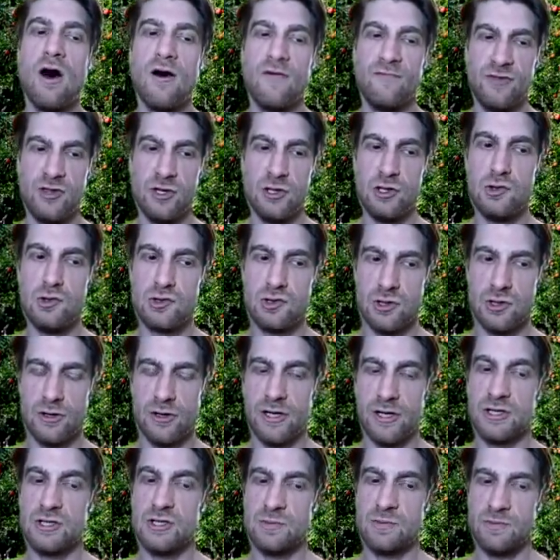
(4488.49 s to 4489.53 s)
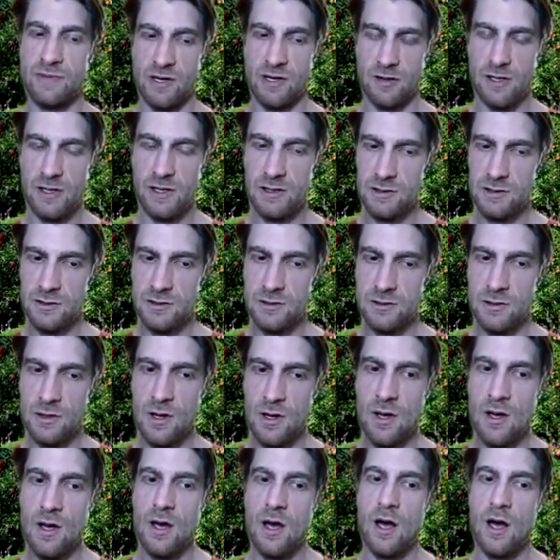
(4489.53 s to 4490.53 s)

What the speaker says: of the user experience.